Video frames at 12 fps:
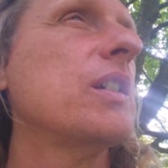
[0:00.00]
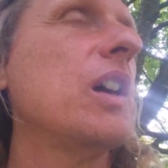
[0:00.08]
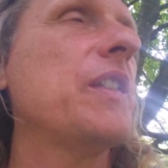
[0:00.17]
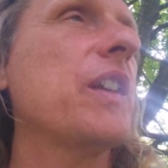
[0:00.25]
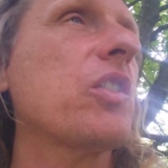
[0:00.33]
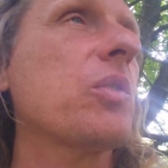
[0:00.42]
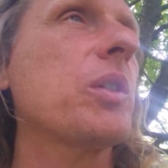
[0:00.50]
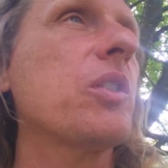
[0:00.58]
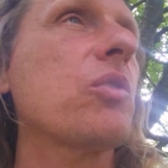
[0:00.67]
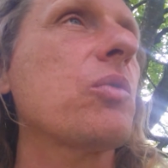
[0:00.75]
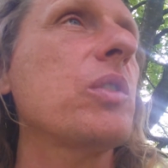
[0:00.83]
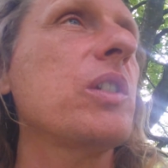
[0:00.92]
I think it's quite
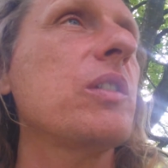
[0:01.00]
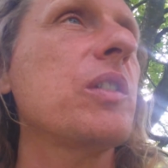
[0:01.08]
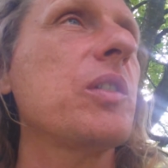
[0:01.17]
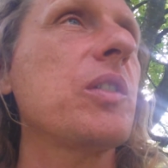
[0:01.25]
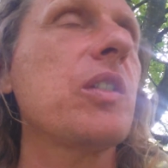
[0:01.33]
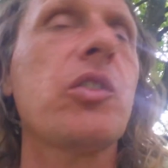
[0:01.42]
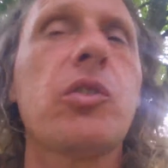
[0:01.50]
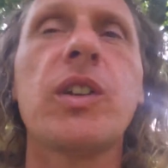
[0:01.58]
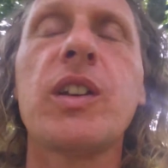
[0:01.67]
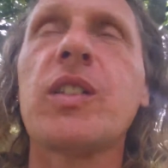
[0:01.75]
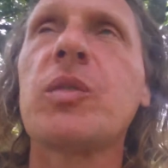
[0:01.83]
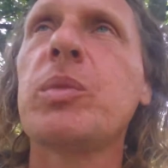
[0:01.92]
extraordinary that the
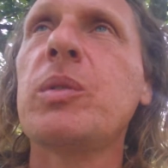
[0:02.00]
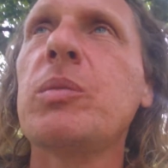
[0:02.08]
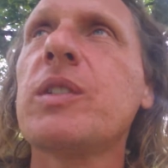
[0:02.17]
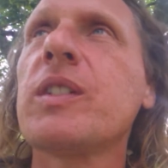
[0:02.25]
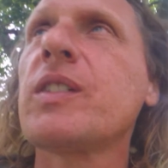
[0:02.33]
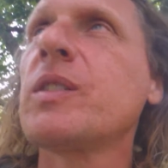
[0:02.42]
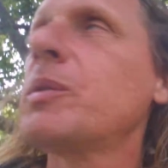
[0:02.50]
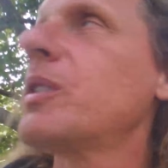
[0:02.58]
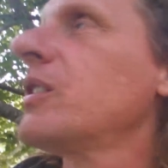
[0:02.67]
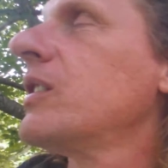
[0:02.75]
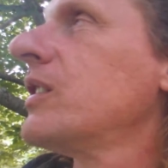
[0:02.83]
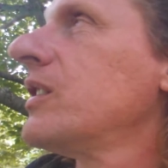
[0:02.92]
strength that people exhibit.
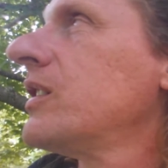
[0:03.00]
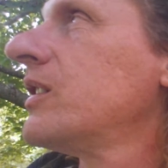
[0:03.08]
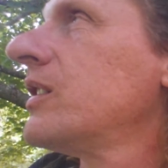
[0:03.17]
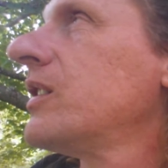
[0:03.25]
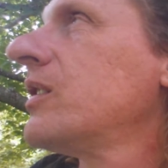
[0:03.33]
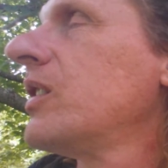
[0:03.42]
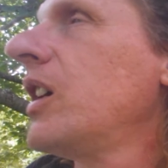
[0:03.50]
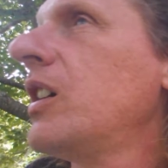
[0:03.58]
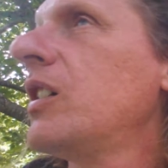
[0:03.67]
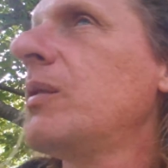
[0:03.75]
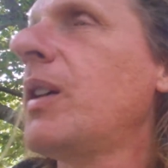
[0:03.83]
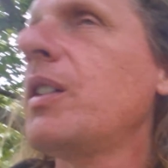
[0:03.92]

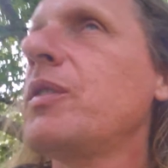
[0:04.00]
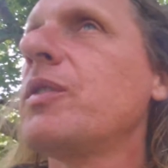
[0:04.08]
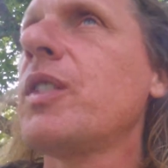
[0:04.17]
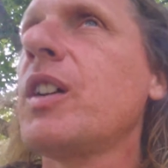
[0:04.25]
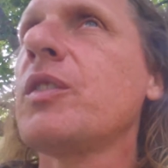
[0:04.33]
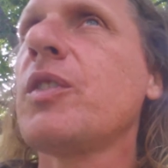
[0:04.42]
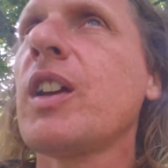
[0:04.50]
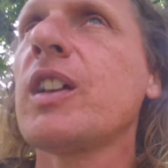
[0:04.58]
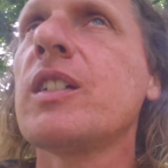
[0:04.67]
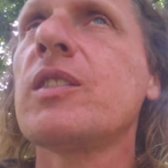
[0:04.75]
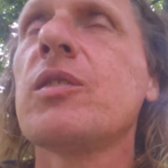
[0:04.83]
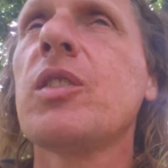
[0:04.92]
Um, I've I've
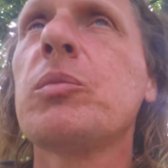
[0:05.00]
had